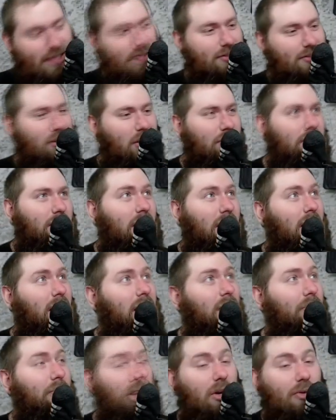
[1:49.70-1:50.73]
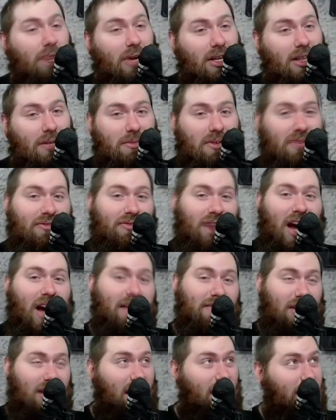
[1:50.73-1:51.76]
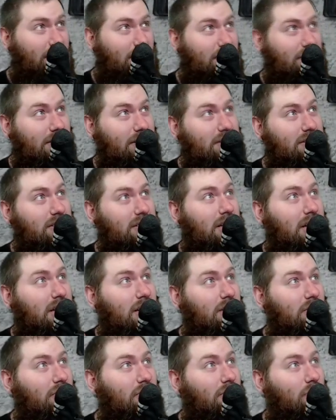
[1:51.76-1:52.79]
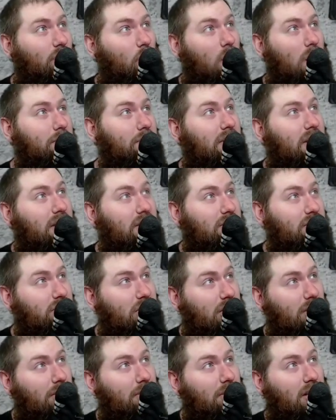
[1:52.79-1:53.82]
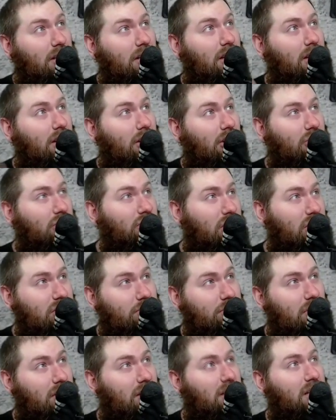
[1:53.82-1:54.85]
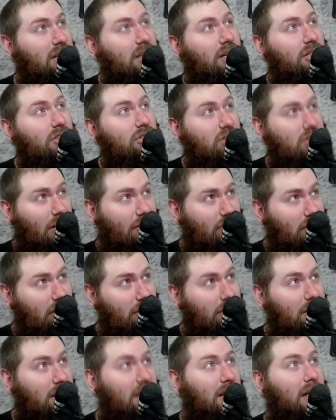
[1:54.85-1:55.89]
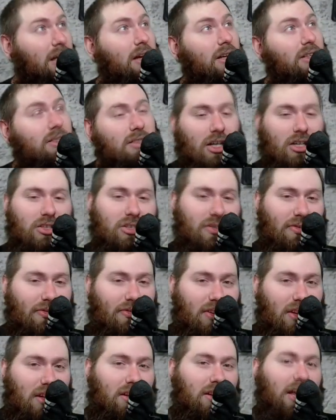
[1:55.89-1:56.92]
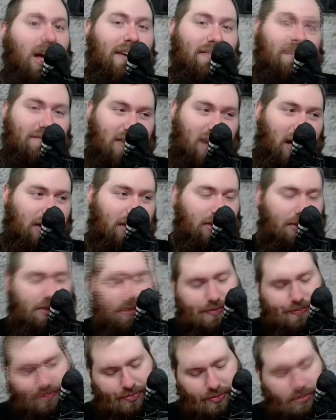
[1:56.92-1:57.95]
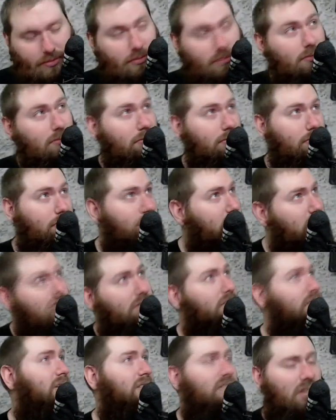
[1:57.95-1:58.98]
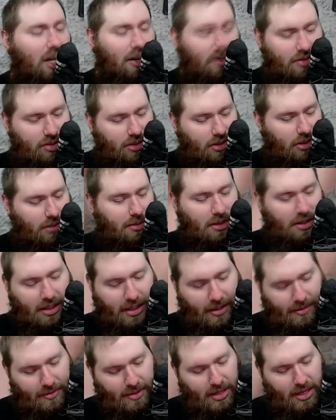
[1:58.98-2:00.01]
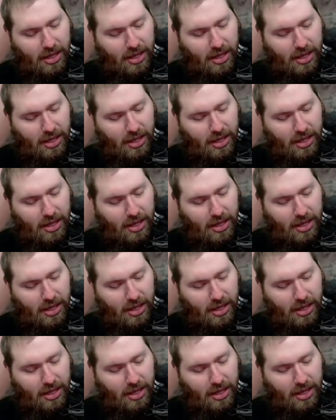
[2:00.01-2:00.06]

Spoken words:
So, we're going to rate them in 5 categories. One being durability, crunchability, shuffleability, touch and feel, and value. Let's start off with durability.